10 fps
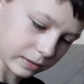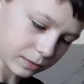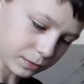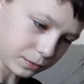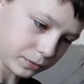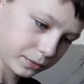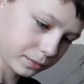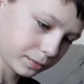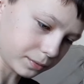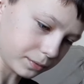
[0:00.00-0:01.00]

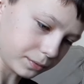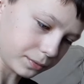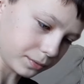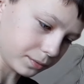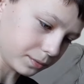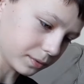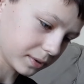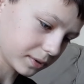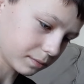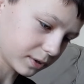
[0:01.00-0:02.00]

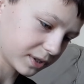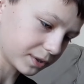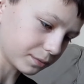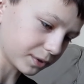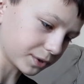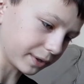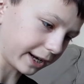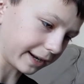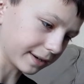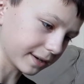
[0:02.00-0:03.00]
What do we
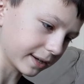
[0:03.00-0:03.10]
need?